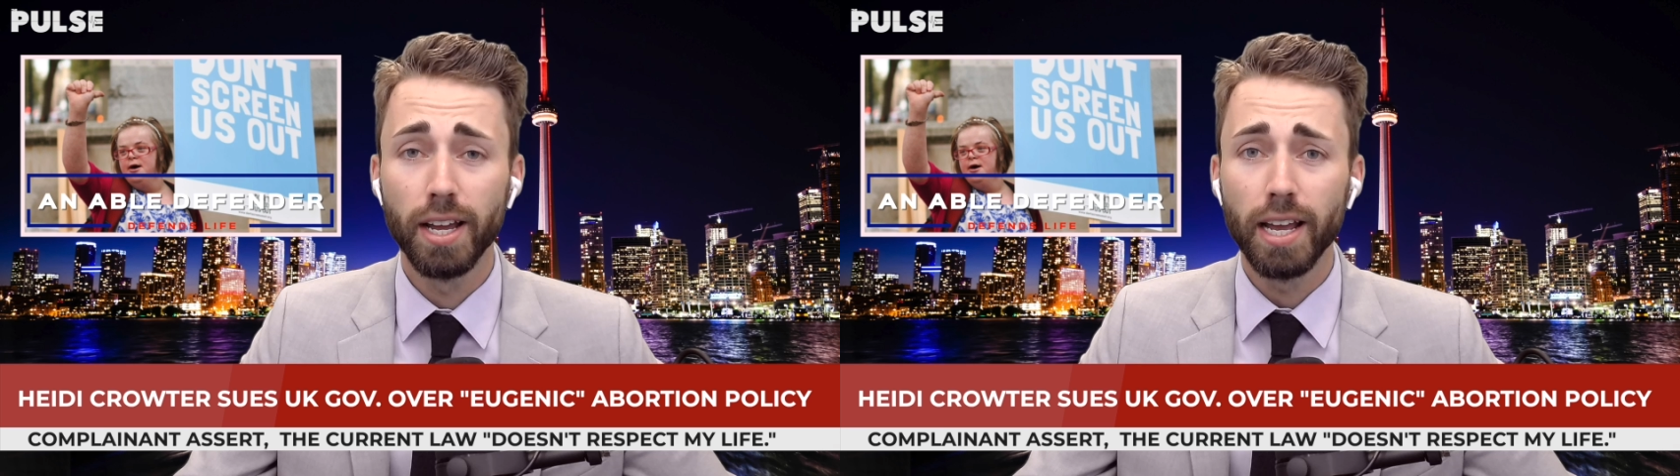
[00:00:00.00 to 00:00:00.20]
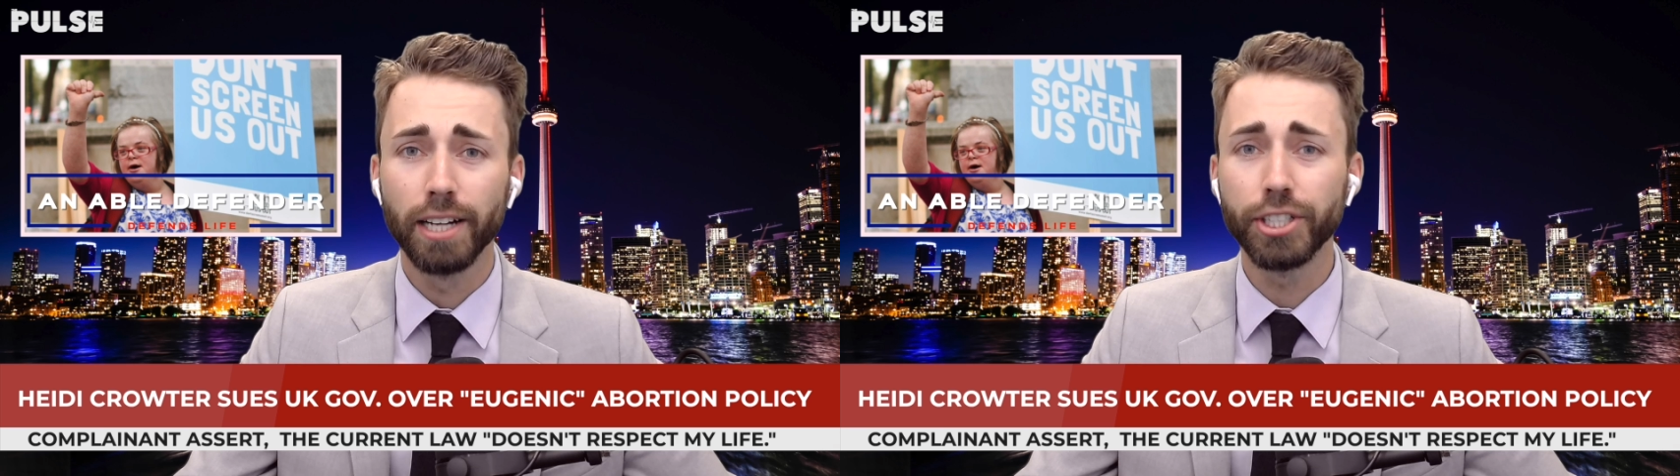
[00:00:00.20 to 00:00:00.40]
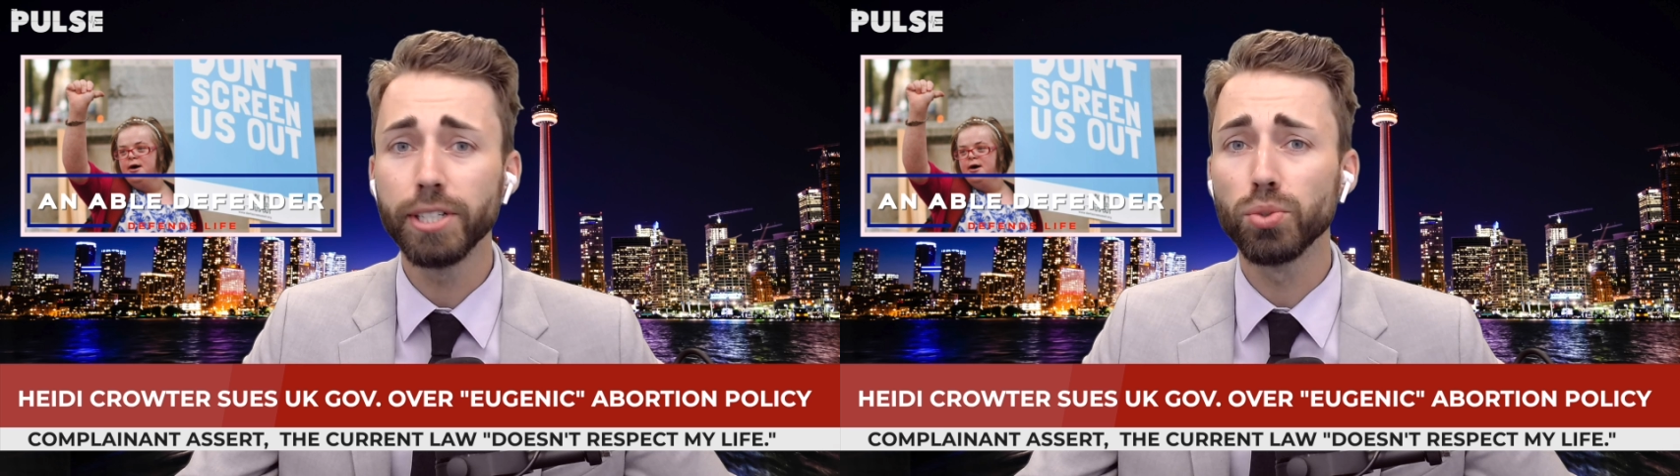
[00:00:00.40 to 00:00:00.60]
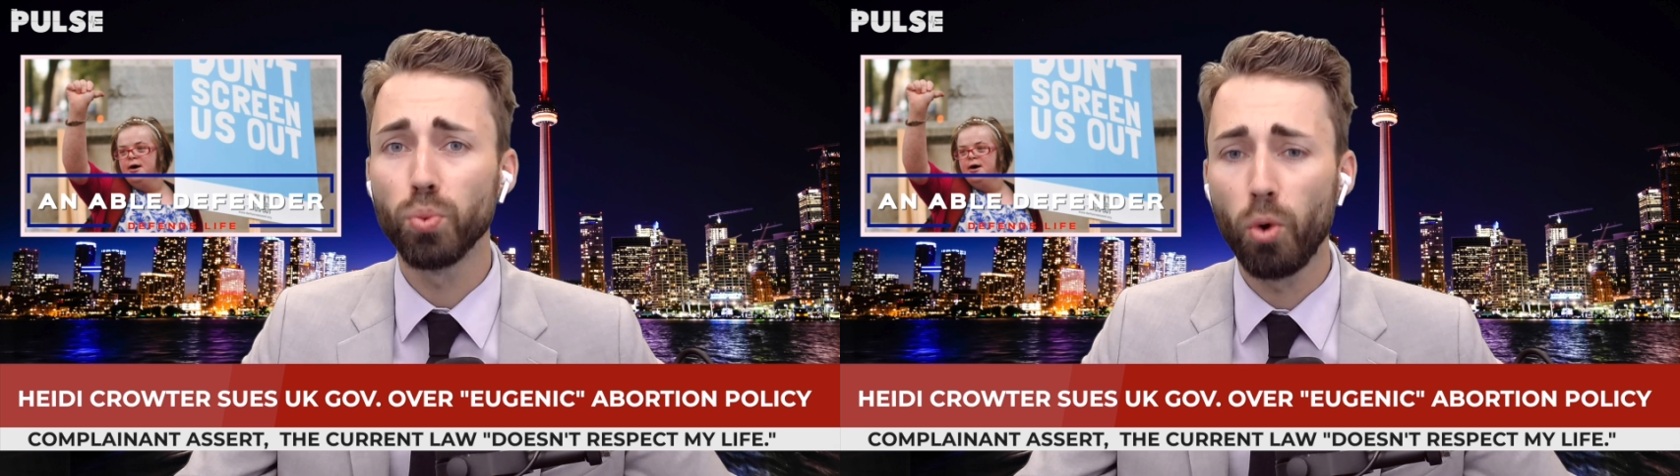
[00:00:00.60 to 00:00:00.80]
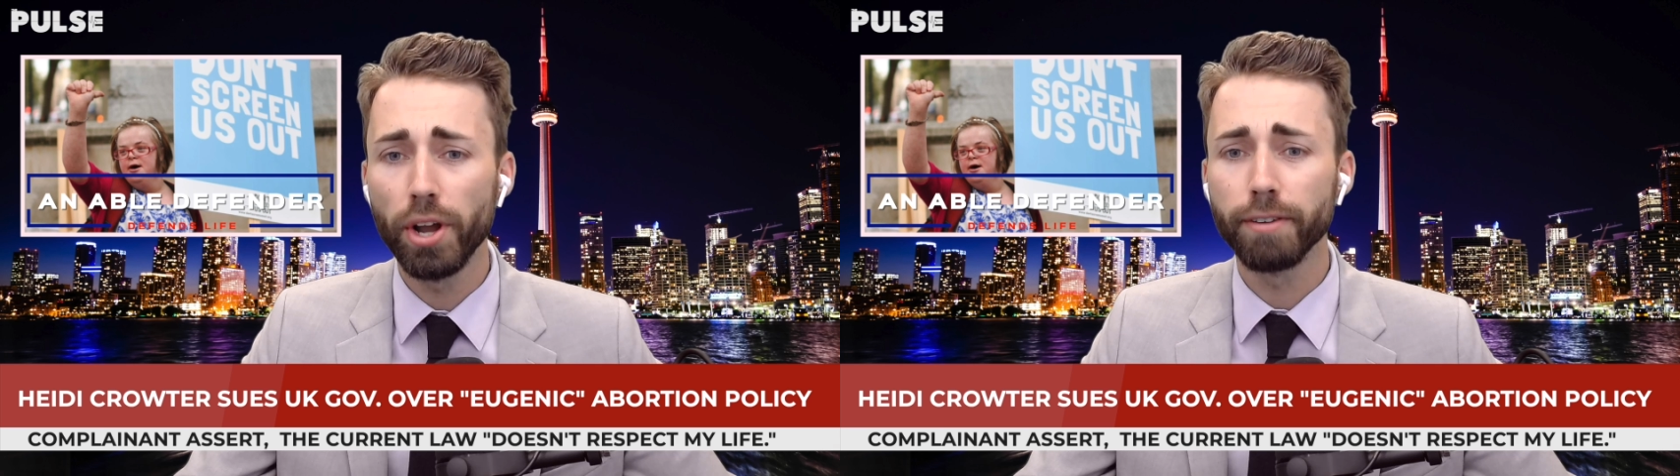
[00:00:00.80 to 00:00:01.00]
and she is
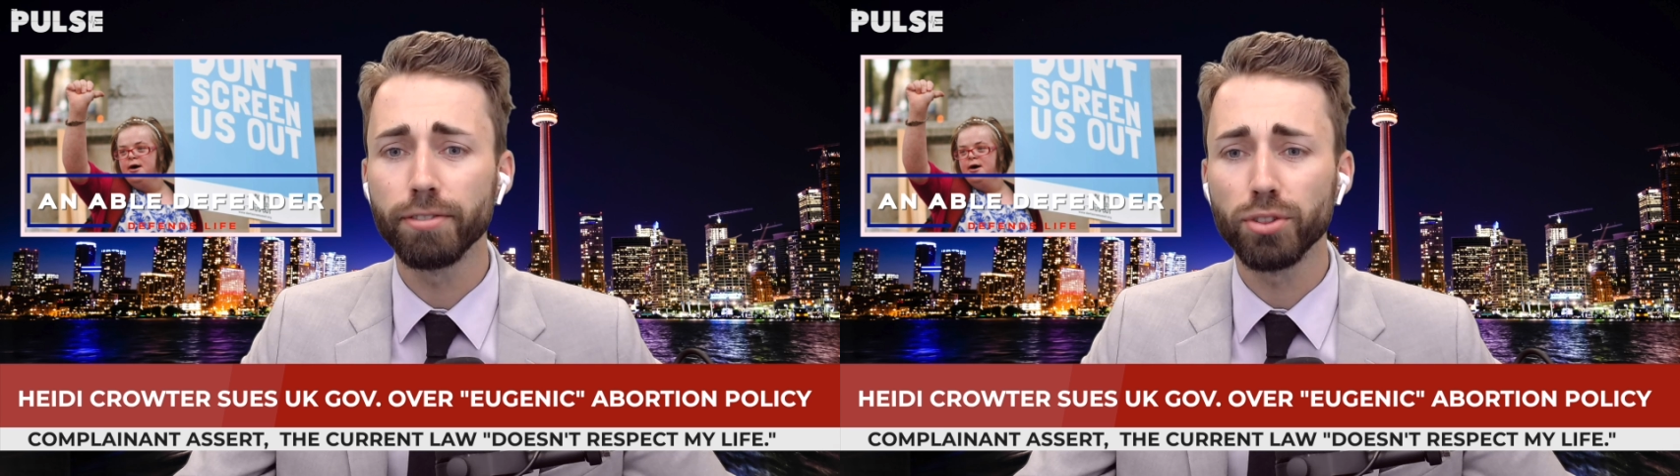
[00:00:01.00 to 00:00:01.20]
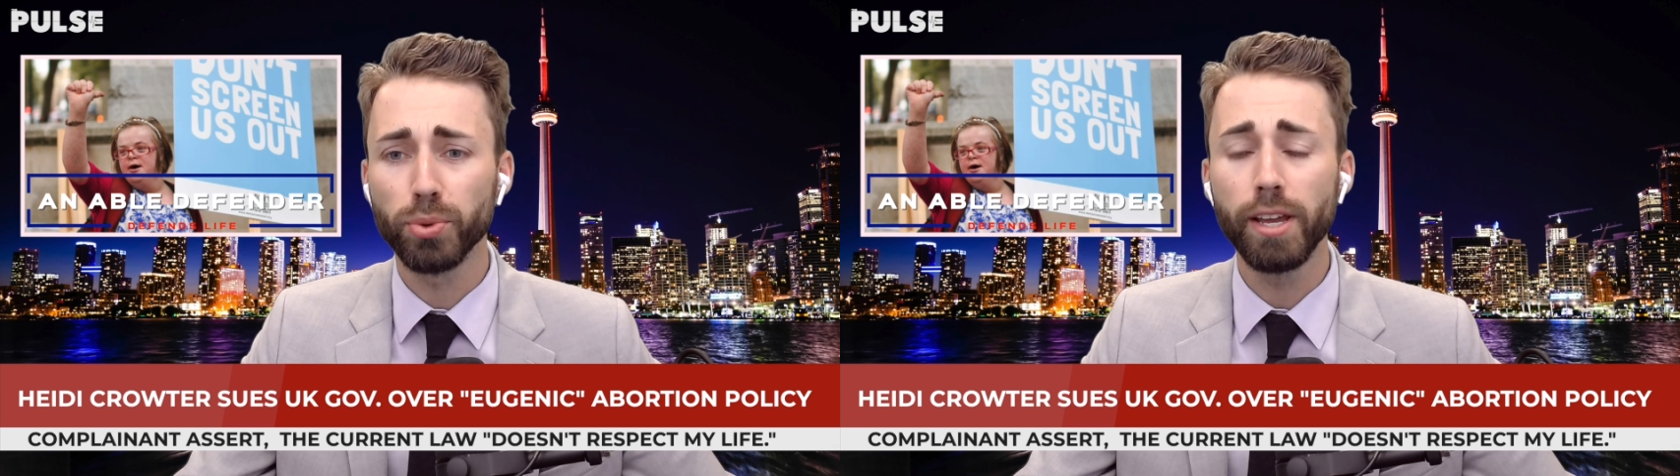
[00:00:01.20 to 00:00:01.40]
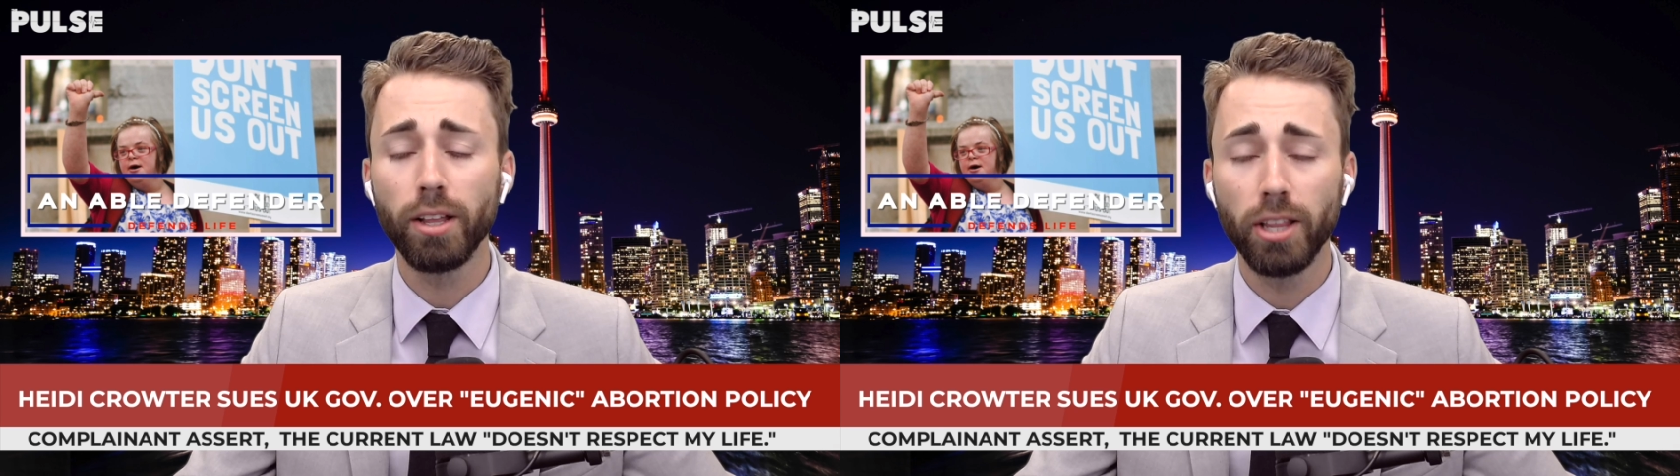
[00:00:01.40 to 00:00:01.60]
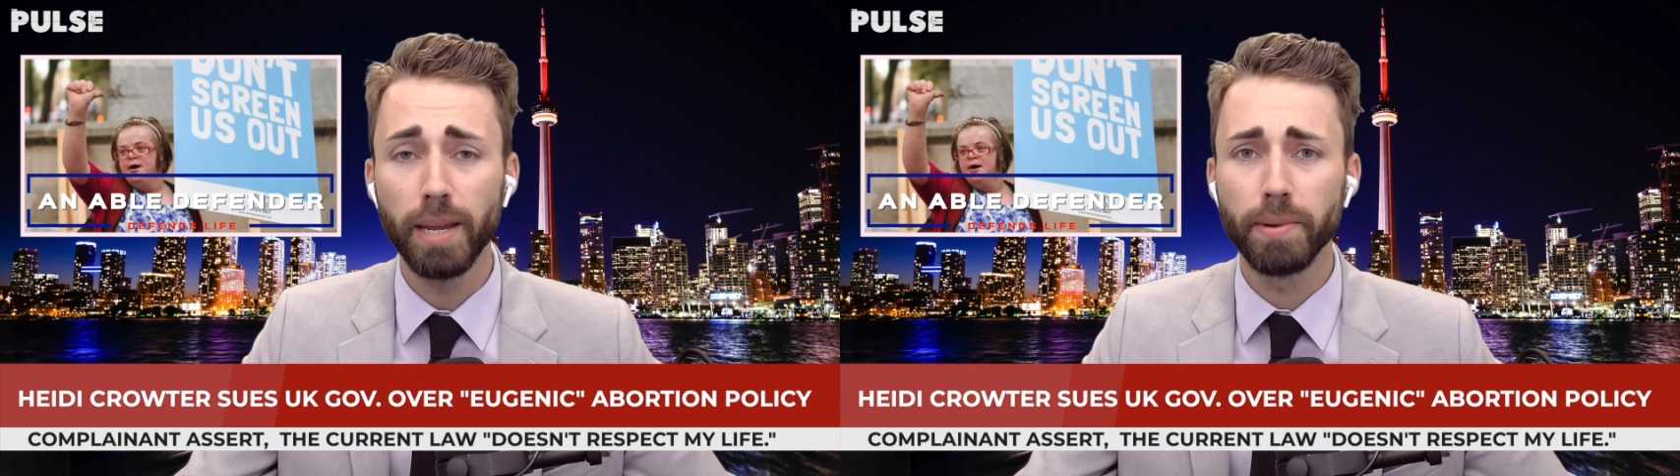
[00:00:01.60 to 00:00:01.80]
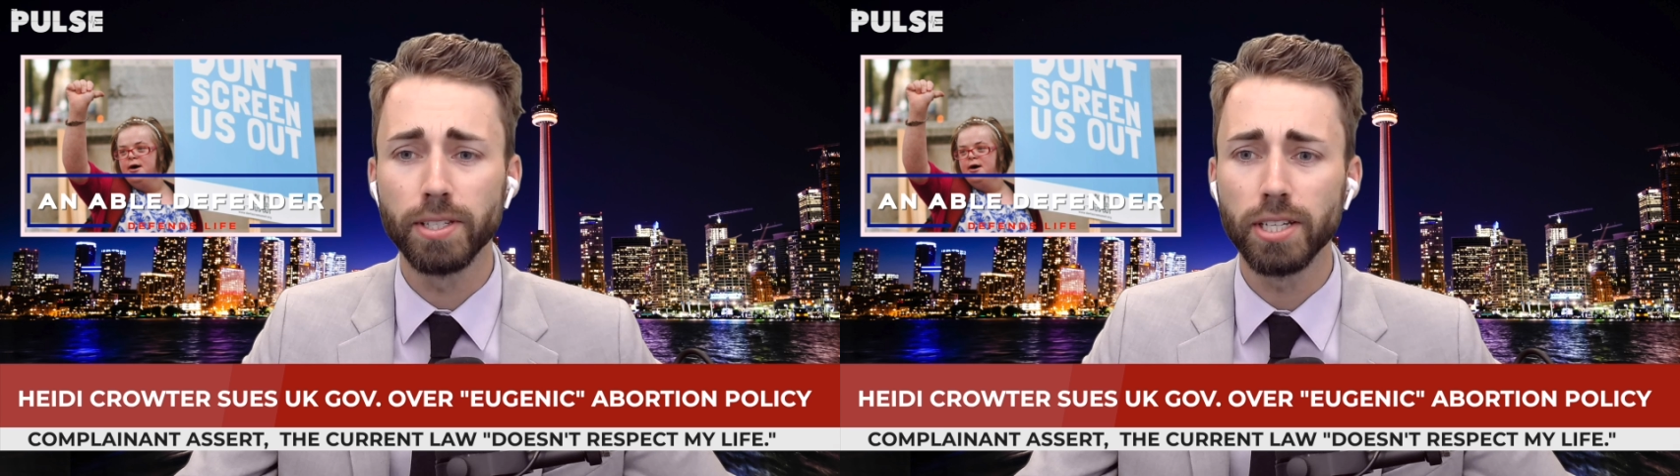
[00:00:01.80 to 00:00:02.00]
one of three
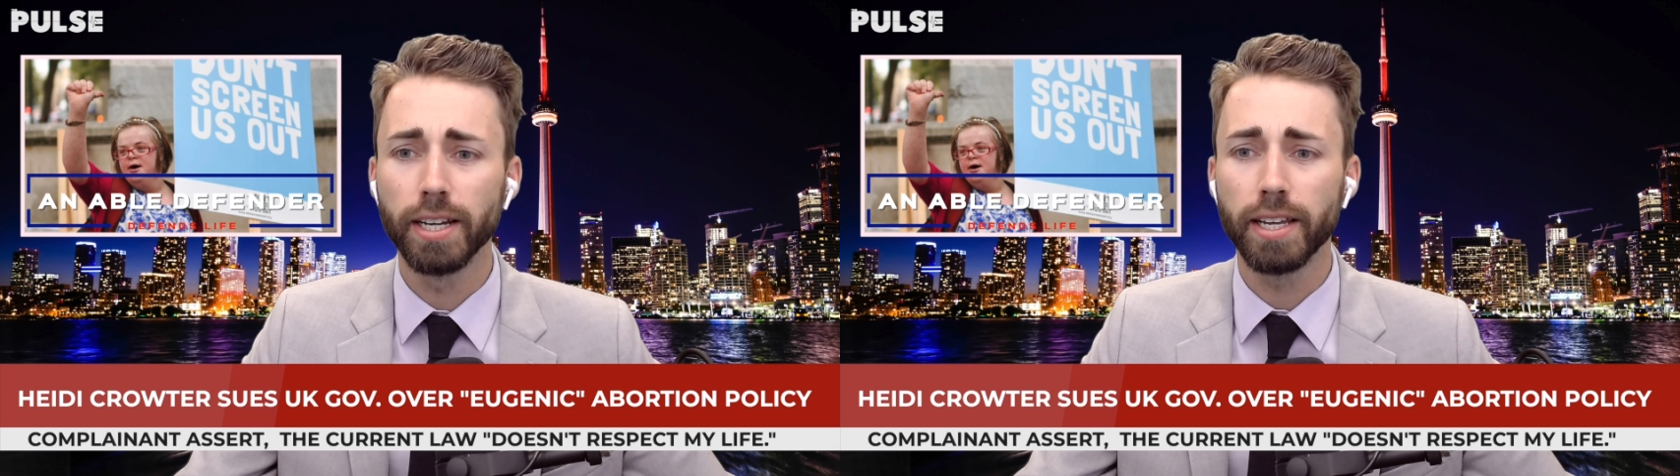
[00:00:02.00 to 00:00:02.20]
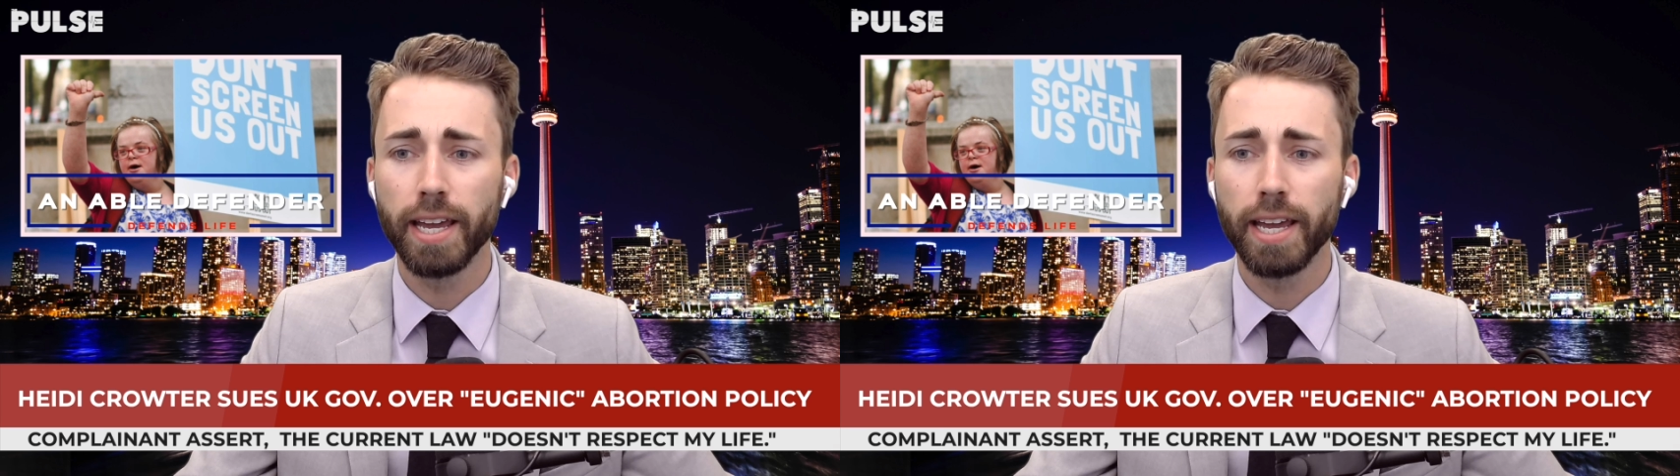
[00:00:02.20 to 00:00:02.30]
claimants in a